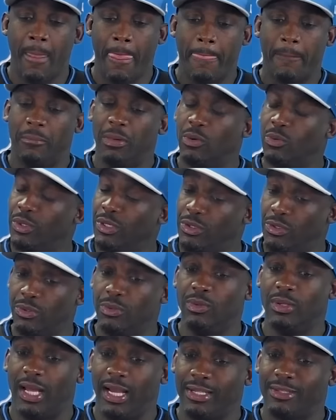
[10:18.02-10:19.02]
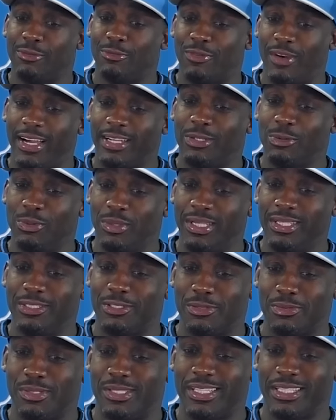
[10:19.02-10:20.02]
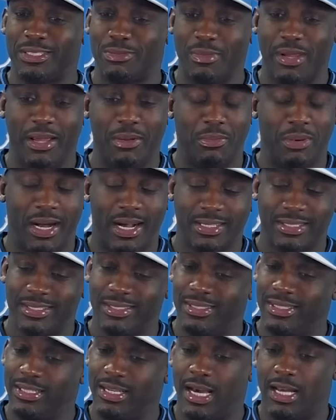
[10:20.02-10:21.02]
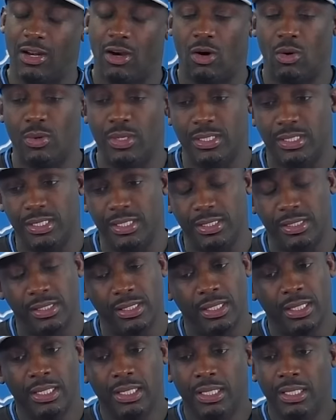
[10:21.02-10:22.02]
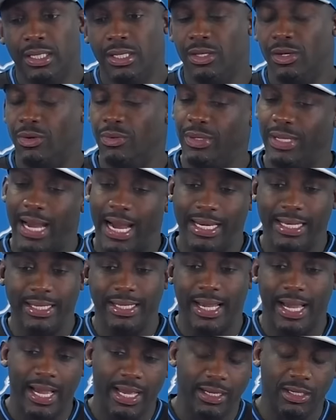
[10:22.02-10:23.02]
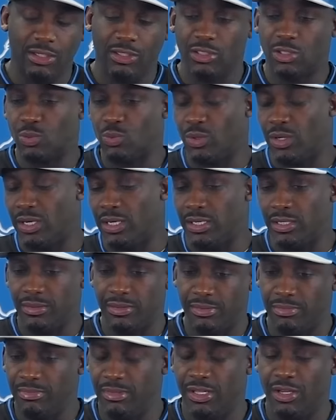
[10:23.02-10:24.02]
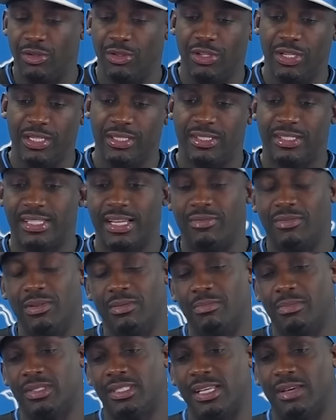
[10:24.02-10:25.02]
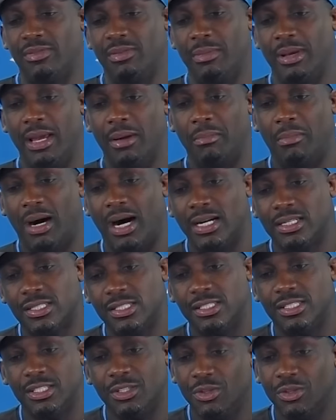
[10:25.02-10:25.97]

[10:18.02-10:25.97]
but we do like the fact that we're getting some 6-man boxes and not always these, you know, 99 looks where it's, you know, you're getting seven man boxes and